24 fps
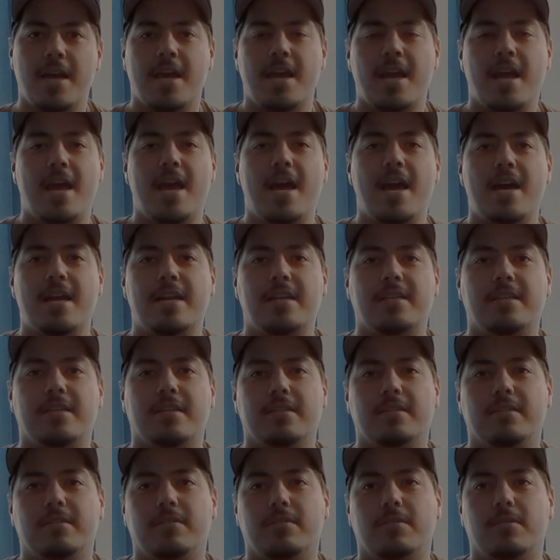And
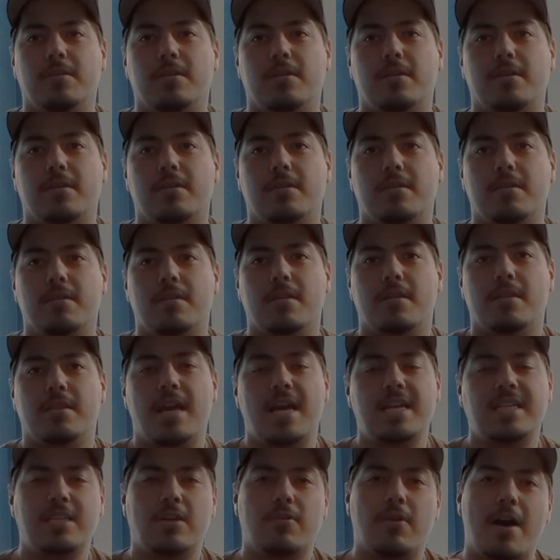
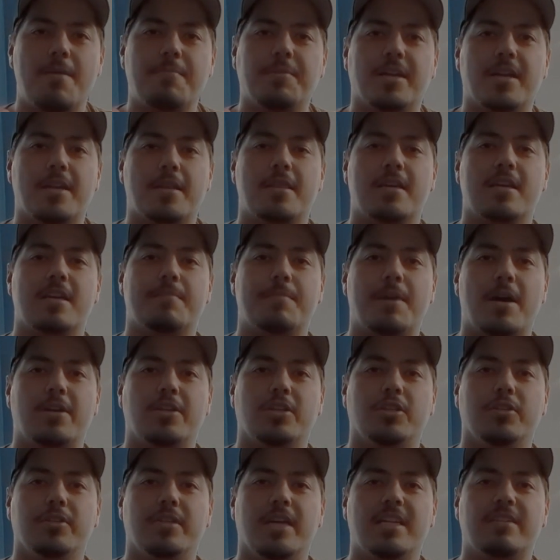that's how I'm going to think about
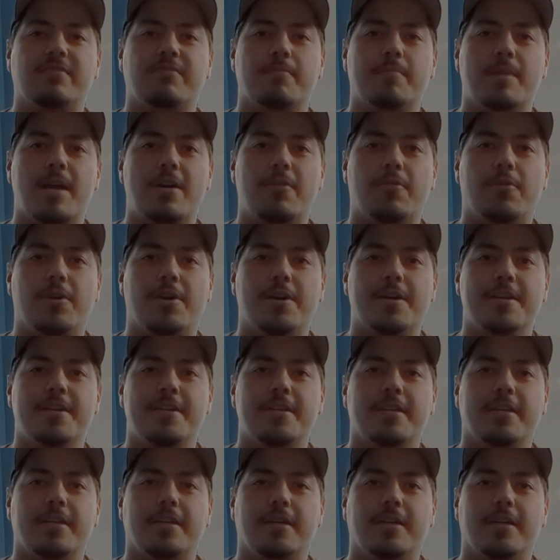due dates from now
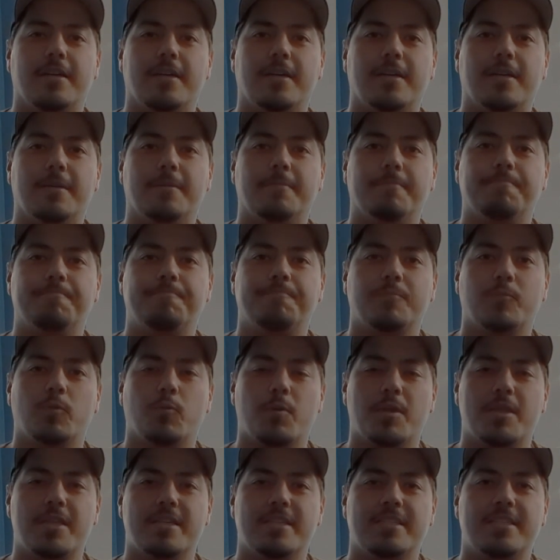on
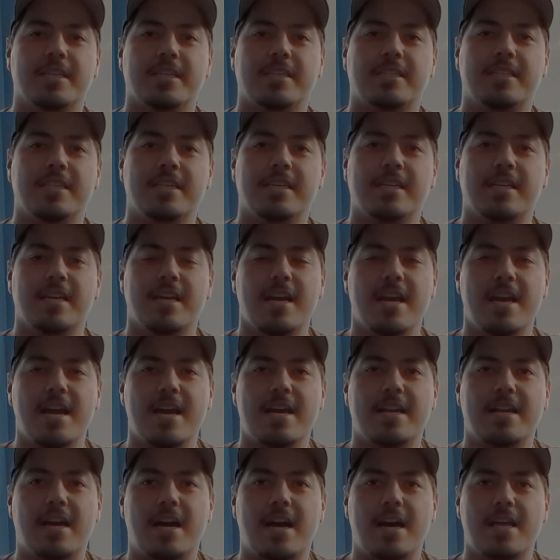within TickTick.
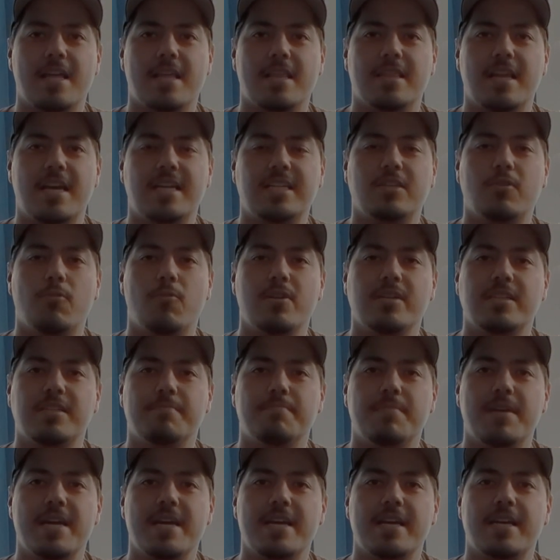And that's going to
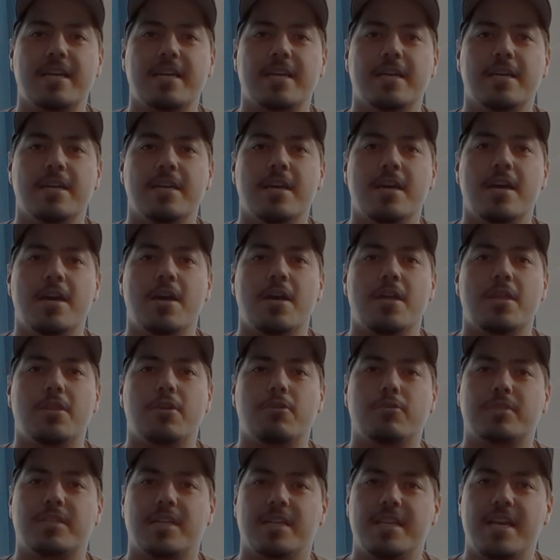make
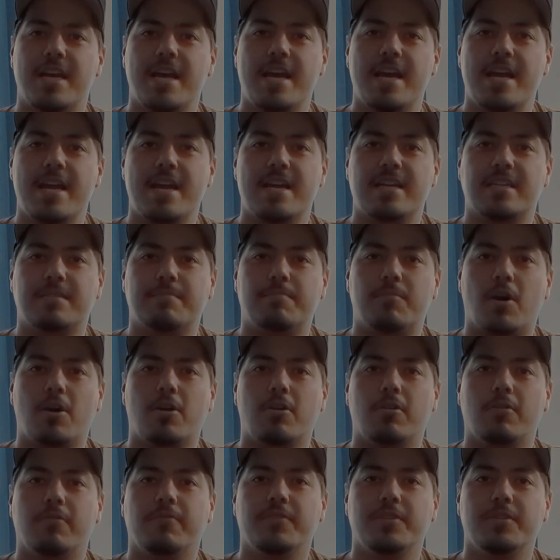those today and
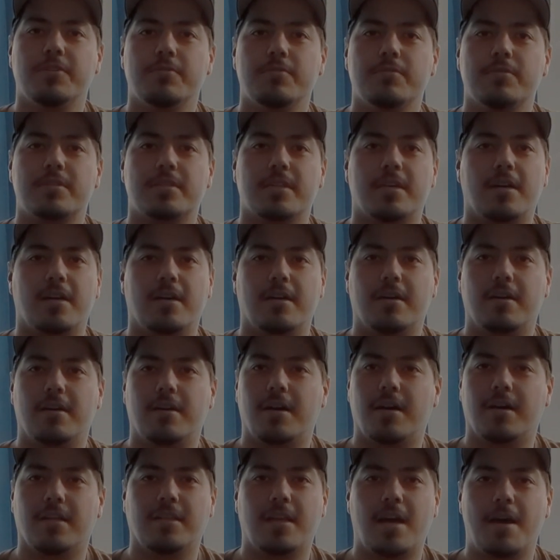tomorrow views
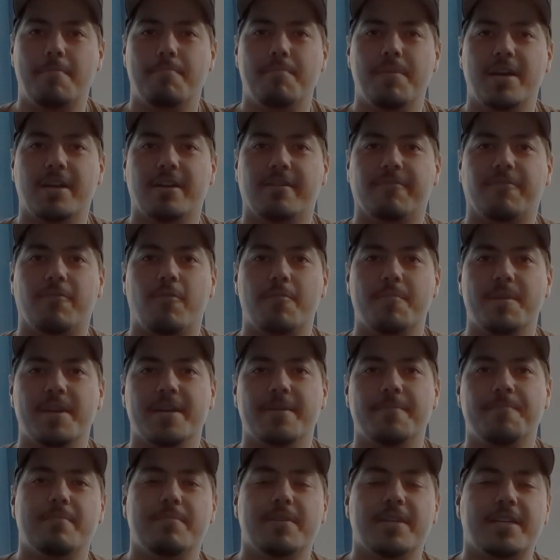a lot better for me,
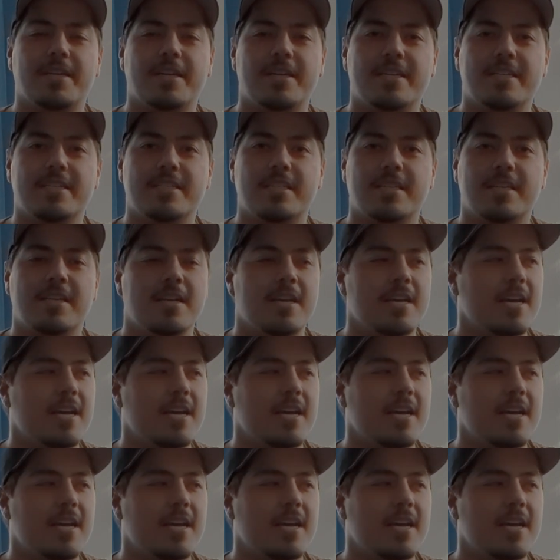because